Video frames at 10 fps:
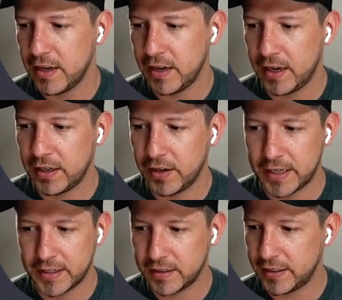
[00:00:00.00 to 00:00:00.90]
And you
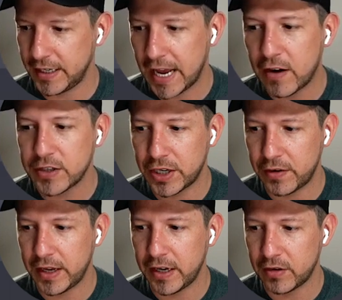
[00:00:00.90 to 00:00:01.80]
guys can see now it's
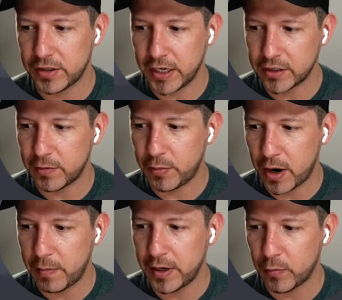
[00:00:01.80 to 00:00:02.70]
generating our JSON
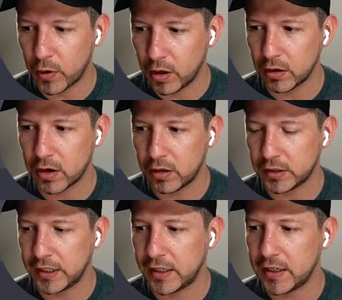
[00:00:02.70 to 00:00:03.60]
property role
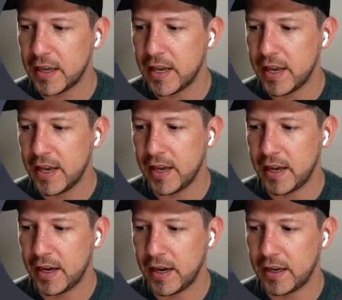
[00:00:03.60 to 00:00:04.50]
content
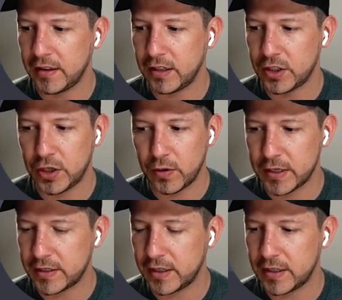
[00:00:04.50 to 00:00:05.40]
and the
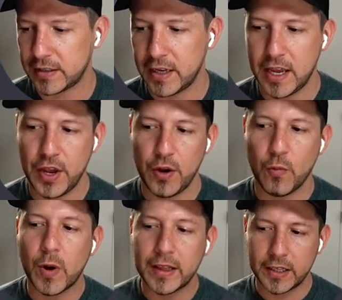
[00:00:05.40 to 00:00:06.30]
choices.
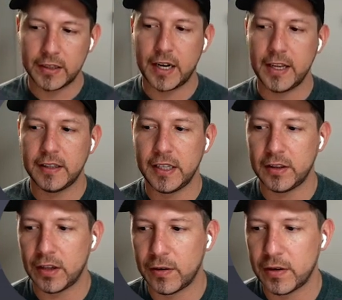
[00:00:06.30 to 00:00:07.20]
One thing that I
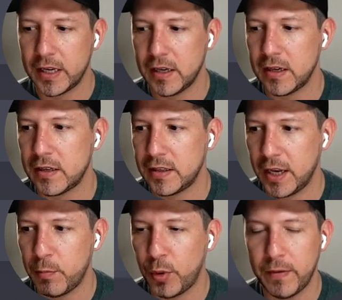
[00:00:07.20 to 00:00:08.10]
did, though, is
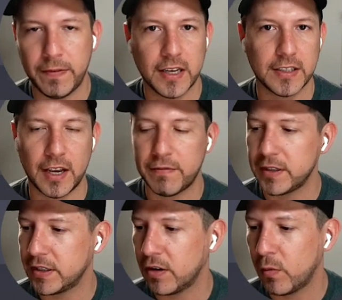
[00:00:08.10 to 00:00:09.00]
I prefixed every
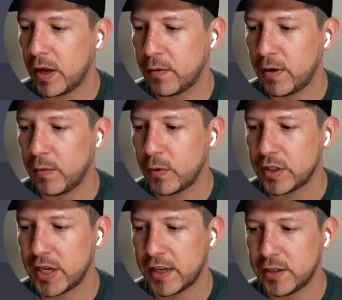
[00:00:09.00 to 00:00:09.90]
single one of them with
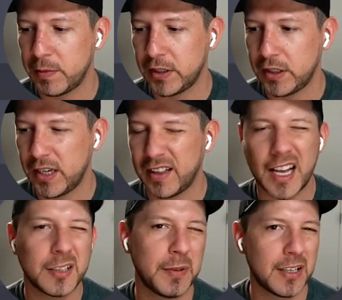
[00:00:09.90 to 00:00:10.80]
ChatGPT, and
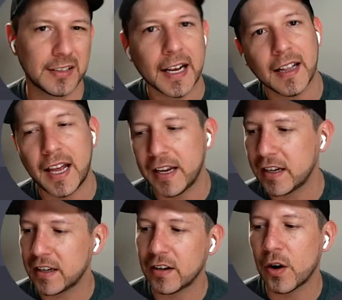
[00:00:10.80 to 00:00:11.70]
that's because I
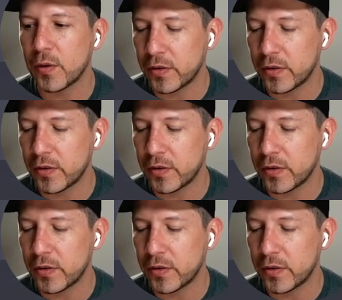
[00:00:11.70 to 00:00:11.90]
like code